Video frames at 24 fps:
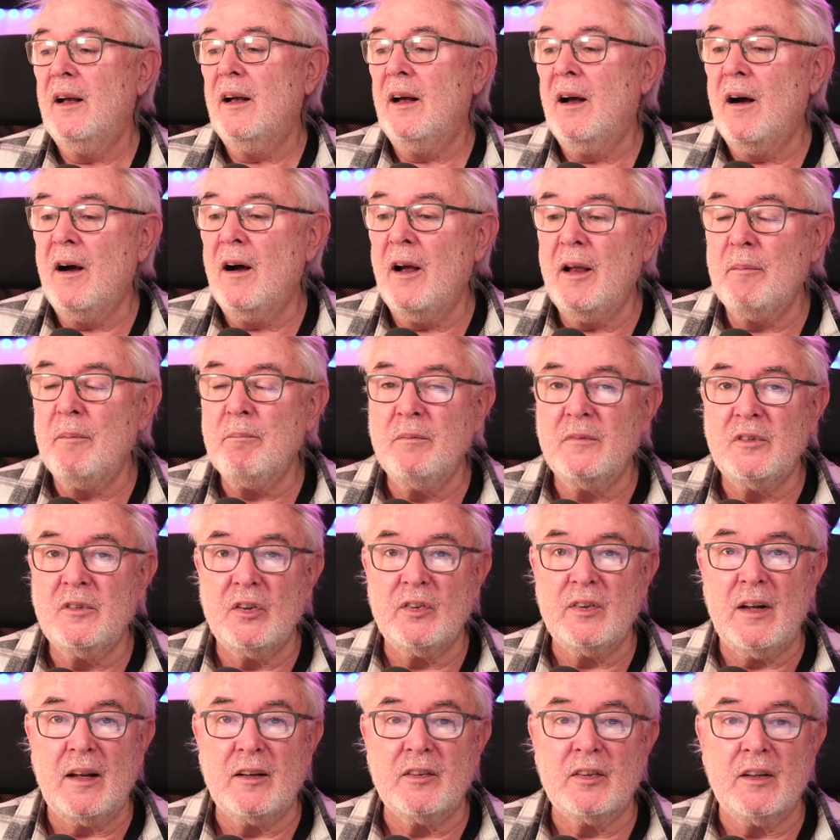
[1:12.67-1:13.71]
I'm
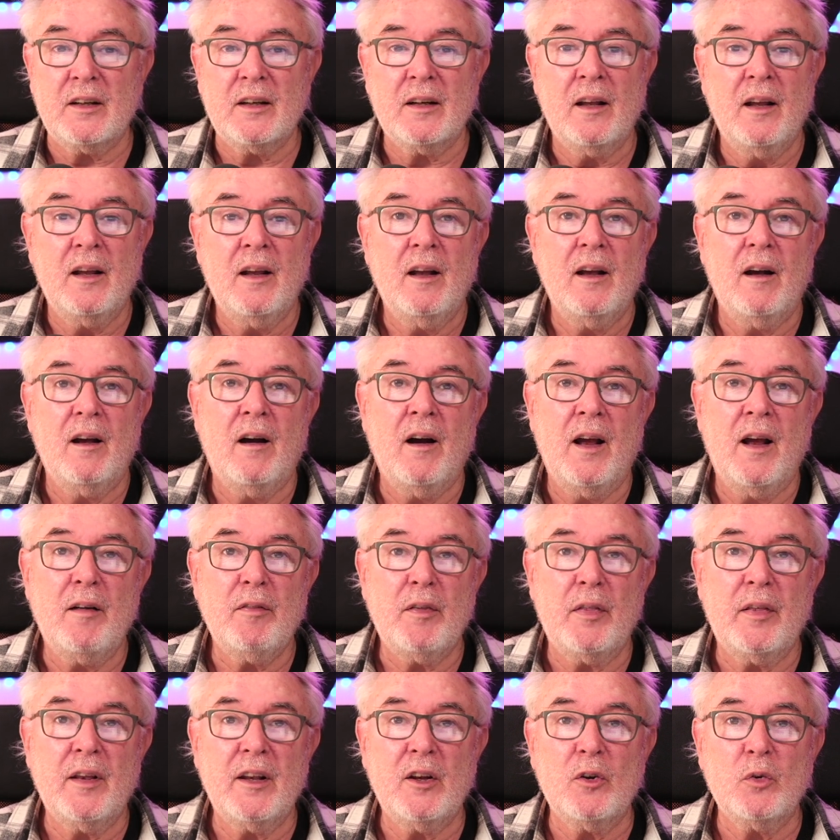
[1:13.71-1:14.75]
dyslexic. I
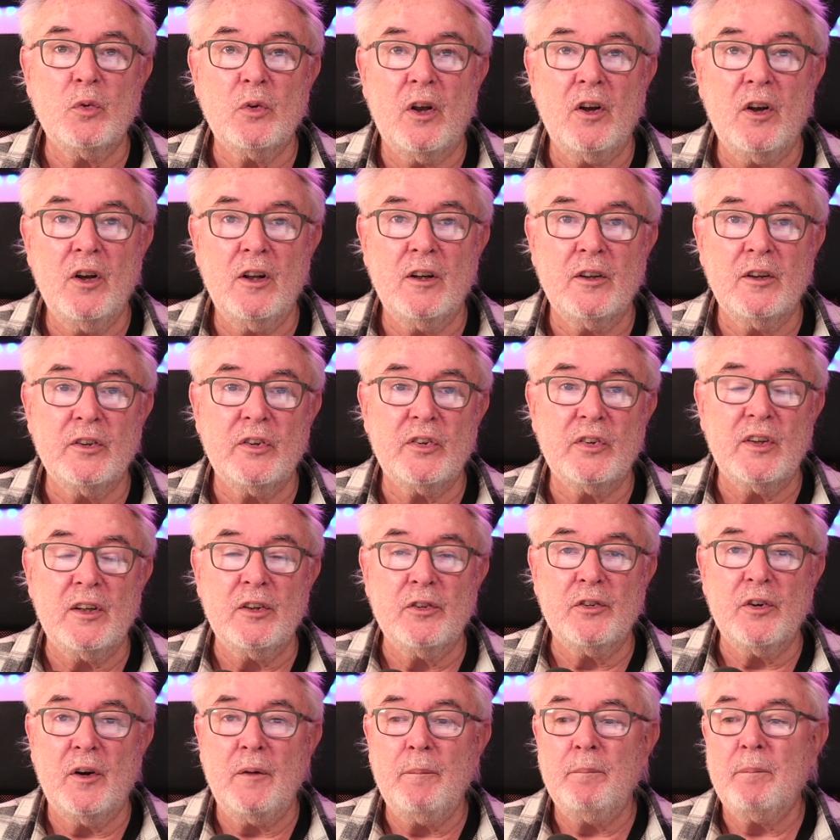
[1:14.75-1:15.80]
have a thing called Irlen
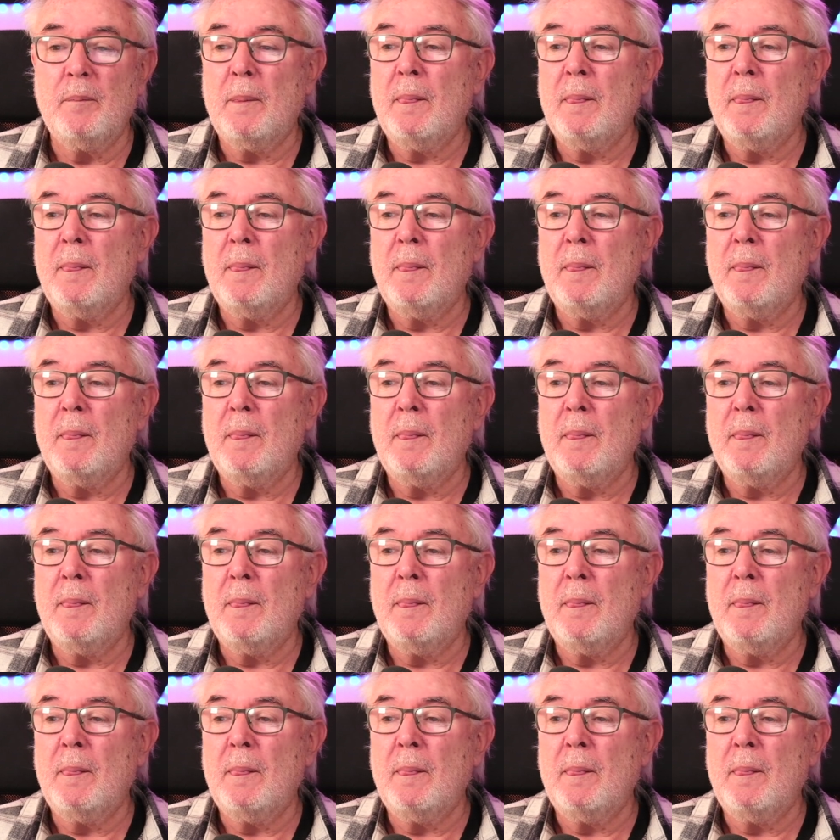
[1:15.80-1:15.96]
syndrome.